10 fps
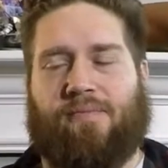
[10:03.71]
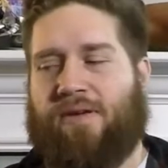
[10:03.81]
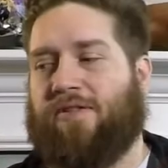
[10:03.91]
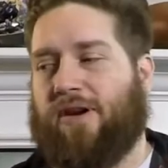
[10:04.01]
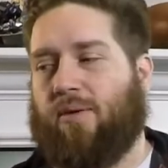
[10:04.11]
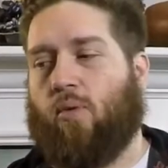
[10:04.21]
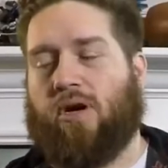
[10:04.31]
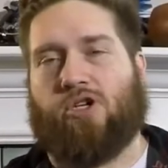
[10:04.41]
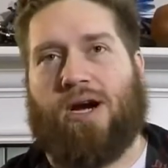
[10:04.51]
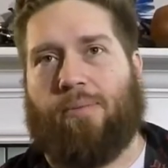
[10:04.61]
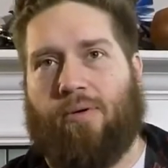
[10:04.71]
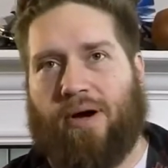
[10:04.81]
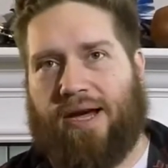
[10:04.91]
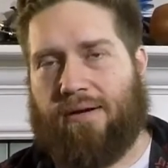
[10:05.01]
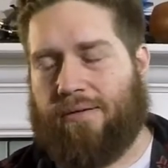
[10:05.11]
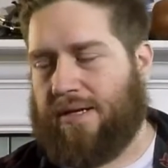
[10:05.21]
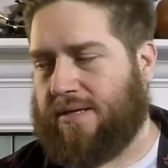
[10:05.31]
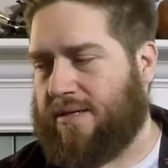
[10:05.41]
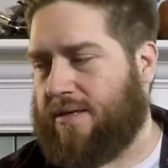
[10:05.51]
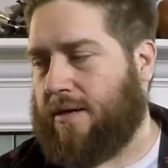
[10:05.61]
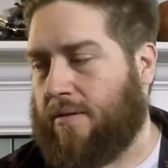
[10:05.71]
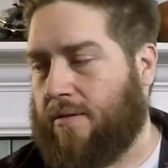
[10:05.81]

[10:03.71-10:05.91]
if you didn't want to try to play it at least. So